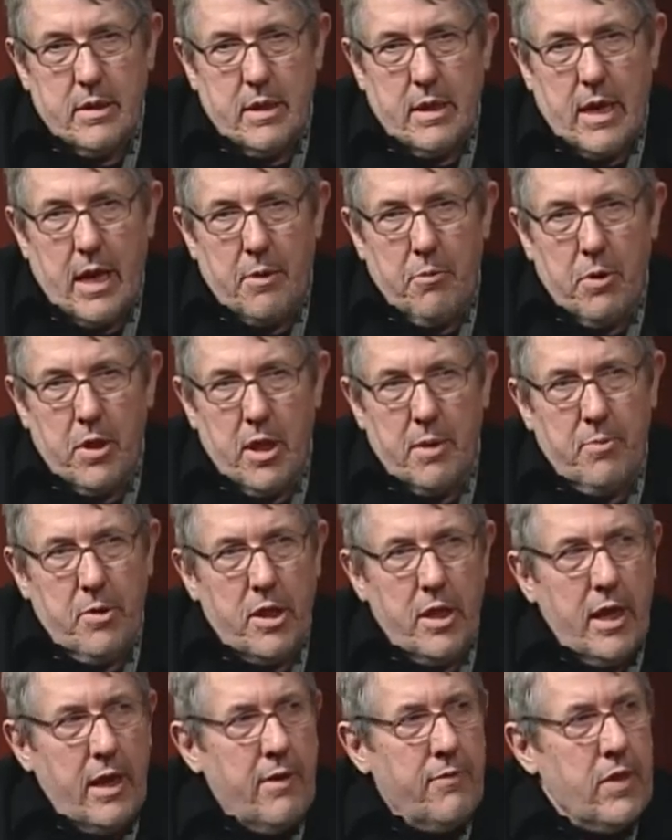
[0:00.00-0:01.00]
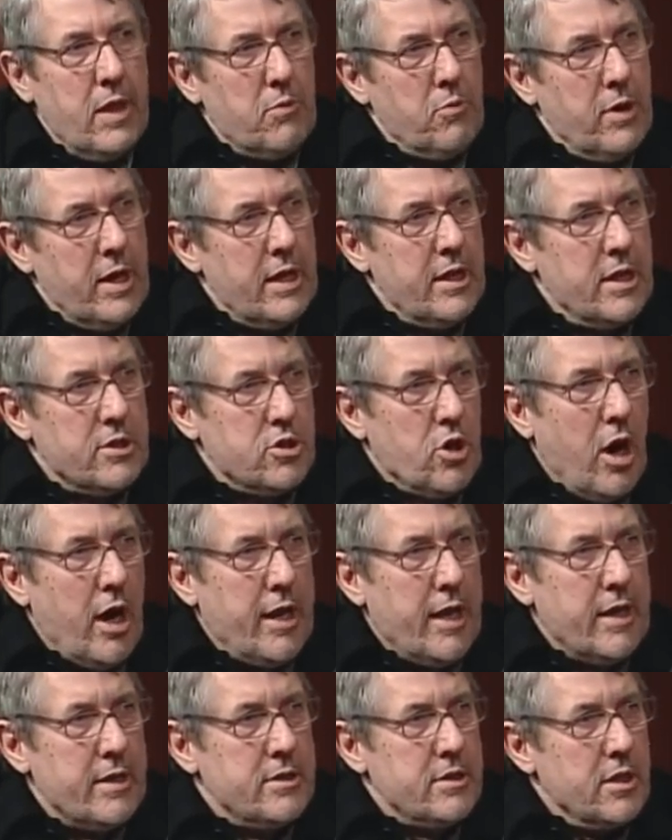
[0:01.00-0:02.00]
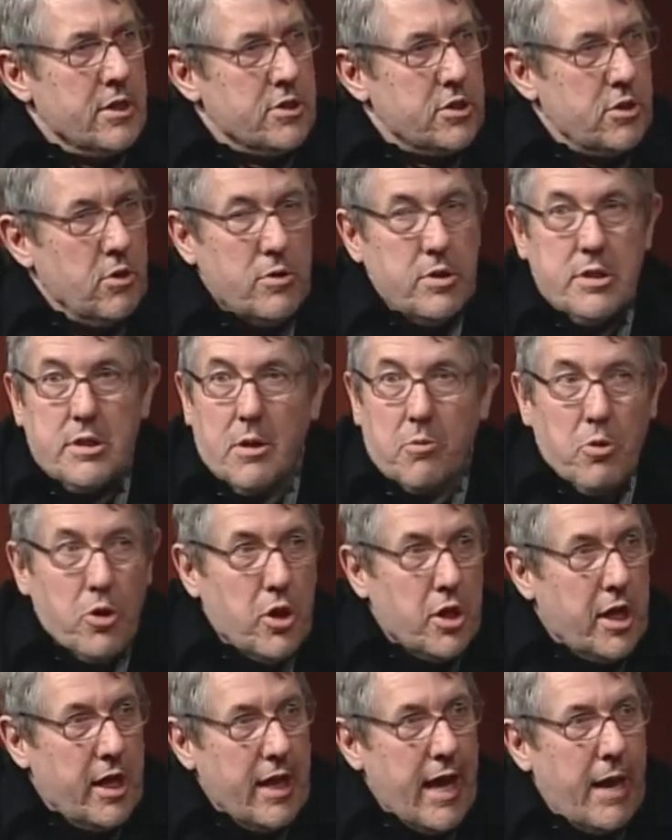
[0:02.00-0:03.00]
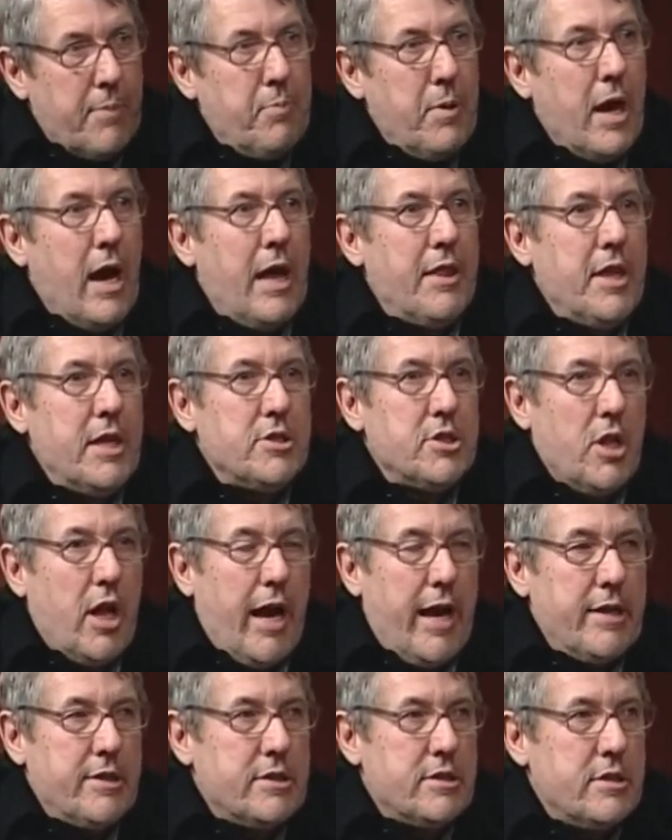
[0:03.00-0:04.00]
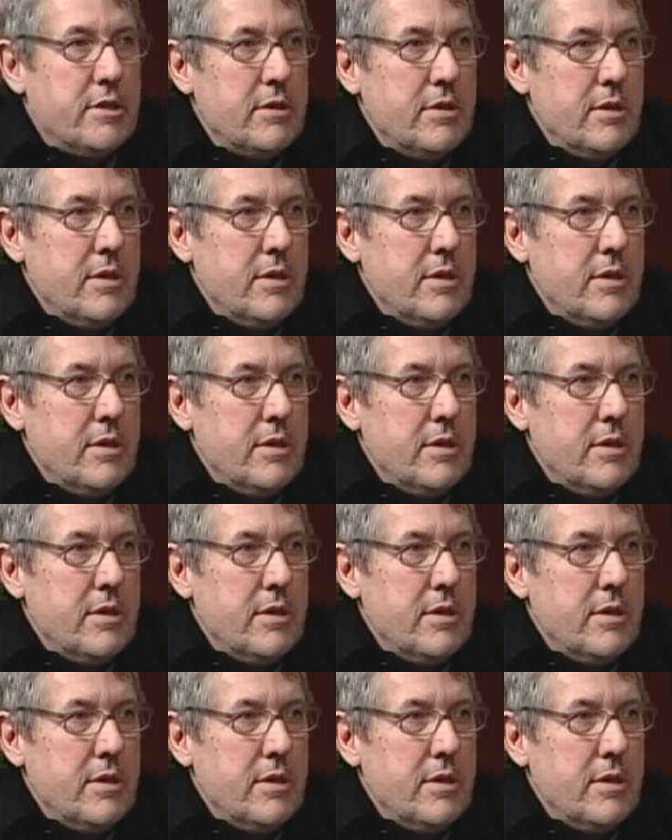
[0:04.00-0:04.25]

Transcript: I really believe that we in this audience and the students that we're looking at beyond these lights,